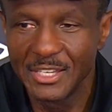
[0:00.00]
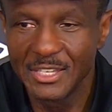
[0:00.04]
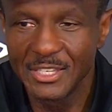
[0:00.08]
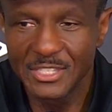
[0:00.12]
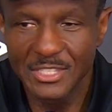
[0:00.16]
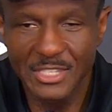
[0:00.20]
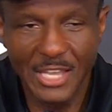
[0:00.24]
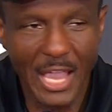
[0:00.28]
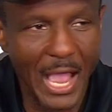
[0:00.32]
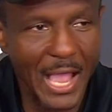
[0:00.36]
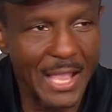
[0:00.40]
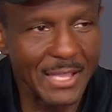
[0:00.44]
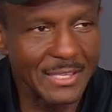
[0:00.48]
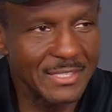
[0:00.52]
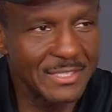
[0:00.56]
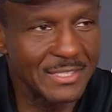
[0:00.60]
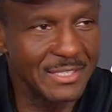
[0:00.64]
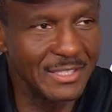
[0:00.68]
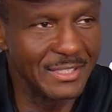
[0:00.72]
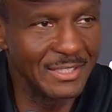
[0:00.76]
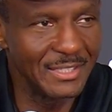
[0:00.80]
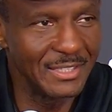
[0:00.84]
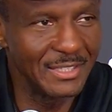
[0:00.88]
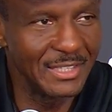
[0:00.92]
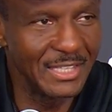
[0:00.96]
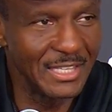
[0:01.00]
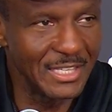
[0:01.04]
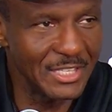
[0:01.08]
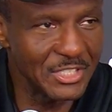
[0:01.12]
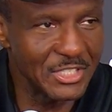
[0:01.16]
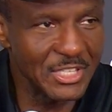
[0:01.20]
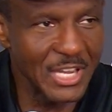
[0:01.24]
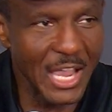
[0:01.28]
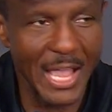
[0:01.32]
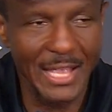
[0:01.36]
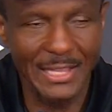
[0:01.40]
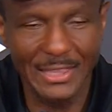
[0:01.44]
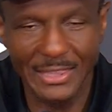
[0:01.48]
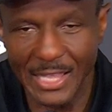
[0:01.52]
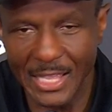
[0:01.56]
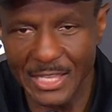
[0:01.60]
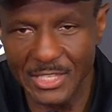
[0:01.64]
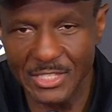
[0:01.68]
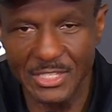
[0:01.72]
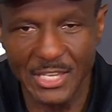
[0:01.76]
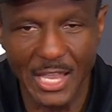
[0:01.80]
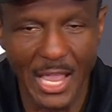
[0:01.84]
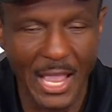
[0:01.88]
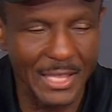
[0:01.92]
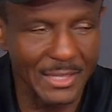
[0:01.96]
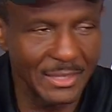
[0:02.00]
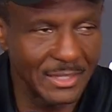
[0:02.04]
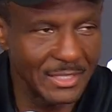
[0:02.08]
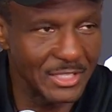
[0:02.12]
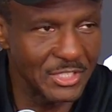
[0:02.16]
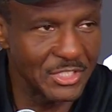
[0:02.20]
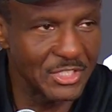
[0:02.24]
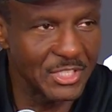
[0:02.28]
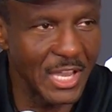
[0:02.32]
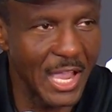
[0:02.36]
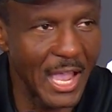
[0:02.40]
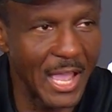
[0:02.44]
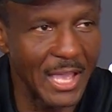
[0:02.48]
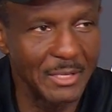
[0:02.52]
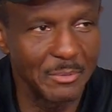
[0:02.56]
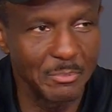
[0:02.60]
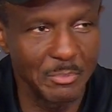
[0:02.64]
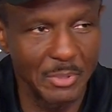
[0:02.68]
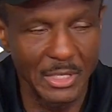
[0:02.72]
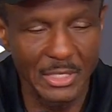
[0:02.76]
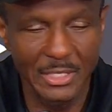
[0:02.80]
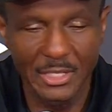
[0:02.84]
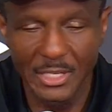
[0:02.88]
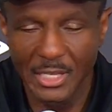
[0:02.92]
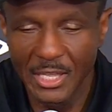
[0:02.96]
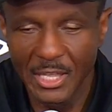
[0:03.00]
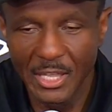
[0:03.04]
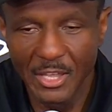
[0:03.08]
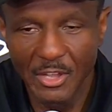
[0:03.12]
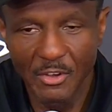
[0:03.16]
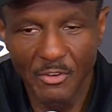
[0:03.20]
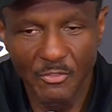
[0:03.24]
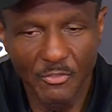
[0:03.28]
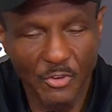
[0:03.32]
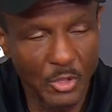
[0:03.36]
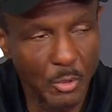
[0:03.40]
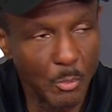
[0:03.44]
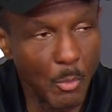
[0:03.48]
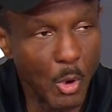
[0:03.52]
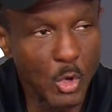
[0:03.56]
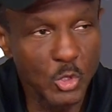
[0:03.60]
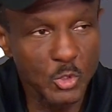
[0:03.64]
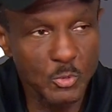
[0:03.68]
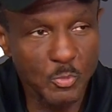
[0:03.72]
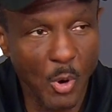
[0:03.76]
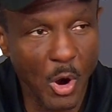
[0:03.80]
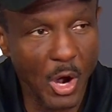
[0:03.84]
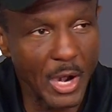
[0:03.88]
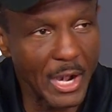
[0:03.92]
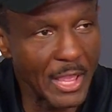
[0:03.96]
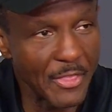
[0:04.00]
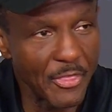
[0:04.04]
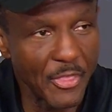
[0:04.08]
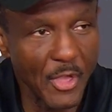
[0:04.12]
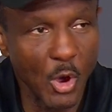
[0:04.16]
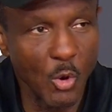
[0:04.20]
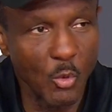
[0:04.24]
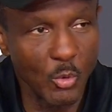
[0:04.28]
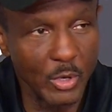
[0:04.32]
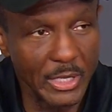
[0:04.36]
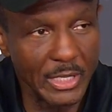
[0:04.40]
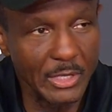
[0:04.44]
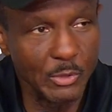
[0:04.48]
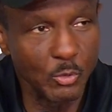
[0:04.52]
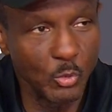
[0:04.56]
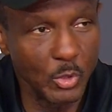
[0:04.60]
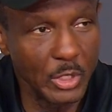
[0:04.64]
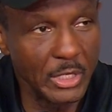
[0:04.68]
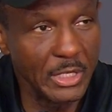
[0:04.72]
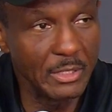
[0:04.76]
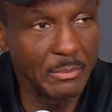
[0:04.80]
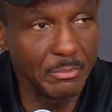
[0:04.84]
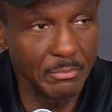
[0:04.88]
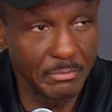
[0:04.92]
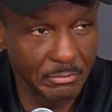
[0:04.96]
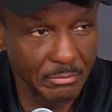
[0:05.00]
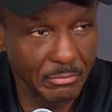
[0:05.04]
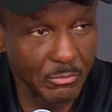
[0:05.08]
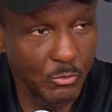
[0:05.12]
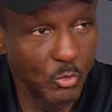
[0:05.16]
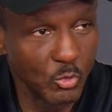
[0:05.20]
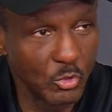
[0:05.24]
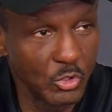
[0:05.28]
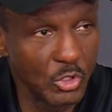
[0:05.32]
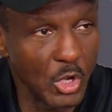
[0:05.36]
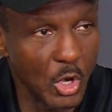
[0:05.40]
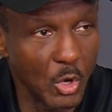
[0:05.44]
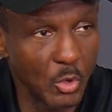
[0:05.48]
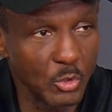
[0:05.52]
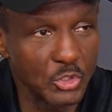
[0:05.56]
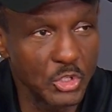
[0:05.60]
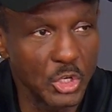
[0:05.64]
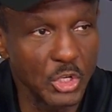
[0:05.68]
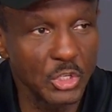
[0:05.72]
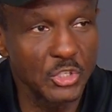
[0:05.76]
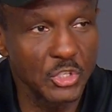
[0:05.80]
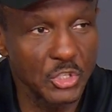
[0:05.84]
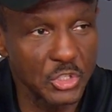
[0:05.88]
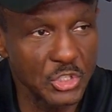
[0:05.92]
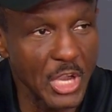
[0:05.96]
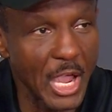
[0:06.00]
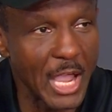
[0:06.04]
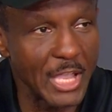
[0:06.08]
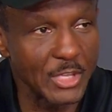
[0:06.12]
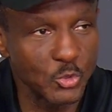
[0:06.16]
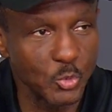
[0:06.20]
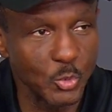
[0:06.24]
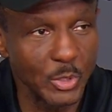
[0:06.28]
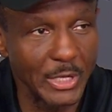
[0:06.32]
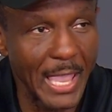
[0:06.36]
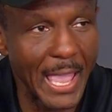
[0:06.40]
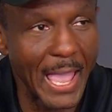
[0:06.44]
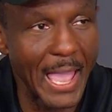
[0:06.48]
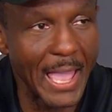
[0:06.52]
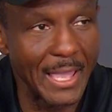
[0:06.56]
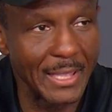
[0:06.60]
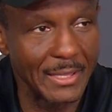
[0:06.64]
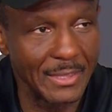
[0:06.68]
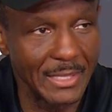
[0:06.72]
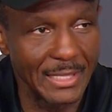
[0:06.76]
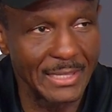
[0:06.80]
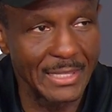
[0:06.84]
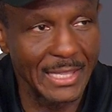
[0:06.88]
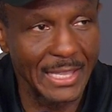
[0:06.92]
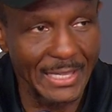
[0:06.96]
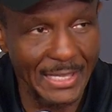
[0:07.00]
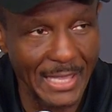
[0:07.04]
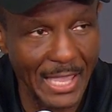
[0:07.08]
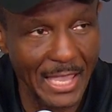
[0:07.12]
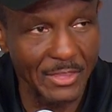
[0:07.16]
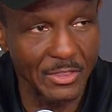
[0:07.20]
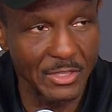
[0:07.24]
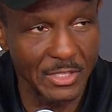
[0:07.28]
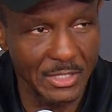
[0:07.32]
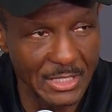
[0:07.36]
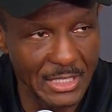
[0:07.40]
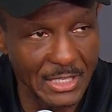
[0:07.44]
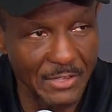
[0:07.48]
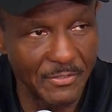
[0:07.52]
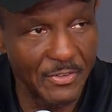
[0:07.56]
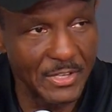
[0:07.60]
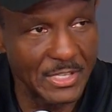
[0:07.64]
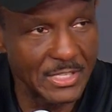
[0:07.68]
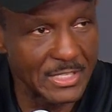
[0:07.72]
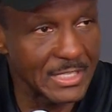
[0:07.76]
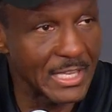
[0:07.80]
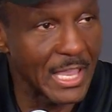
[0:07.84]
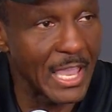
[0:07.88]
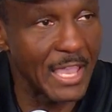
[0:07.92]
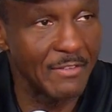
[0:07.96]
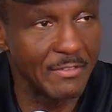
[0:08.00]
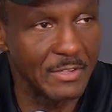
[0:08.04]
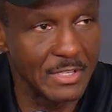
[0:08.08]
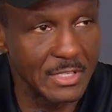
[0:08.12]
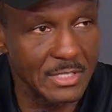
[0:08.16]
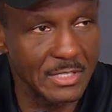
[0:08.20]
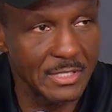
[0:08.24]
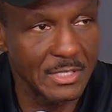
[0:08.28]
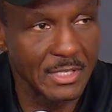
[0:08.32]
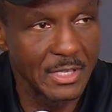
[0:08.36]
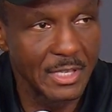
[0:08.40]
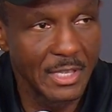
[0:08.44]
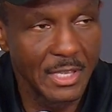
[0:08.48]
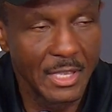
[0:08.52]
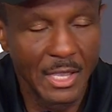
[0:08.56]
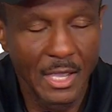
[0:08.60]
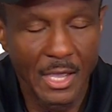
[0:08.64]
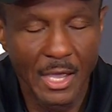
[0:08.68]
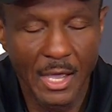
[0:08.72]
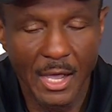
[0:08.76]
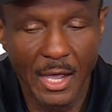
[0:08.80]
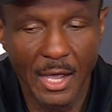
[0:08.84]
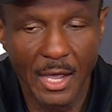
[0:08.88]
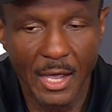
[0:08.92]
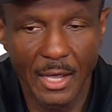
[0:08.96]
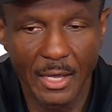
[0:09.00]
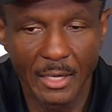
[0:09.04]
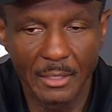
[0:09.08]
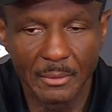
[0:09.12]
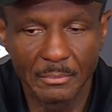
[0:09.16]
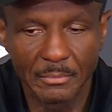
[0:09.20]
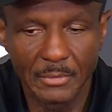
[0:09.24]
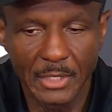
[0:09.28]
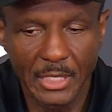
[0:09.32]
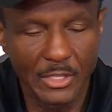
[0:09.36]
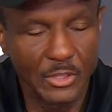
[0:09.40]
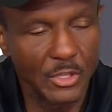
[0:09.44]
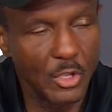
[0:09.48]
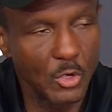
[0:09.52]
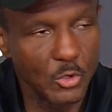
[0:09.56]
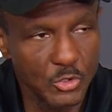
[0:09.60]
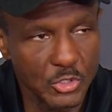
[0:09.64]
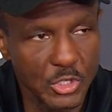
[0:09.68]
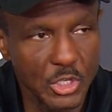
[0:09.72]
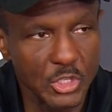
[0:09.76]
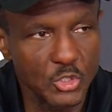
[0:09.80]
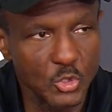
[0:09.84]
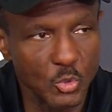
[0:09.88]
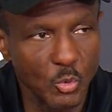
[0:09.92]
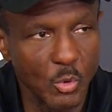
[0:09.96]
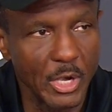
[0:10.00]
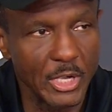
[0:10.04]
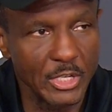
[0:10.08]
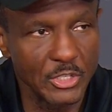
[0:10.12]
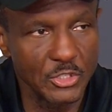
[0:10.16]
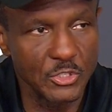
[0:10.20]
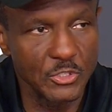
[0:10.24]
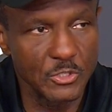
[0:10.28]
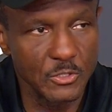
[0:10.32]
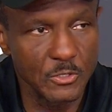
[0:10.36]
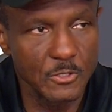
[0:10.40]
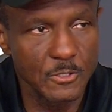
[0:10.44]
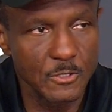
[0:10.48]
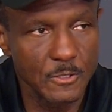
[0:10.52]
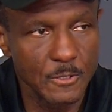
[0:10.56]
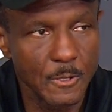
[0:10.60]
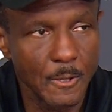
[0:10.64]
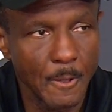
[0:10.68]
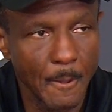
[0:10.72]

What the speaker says: shots and this shot, that shot, this shot. But for the most part, I thought we you know, took the shots we had that they gave, the defense gave us in those situations.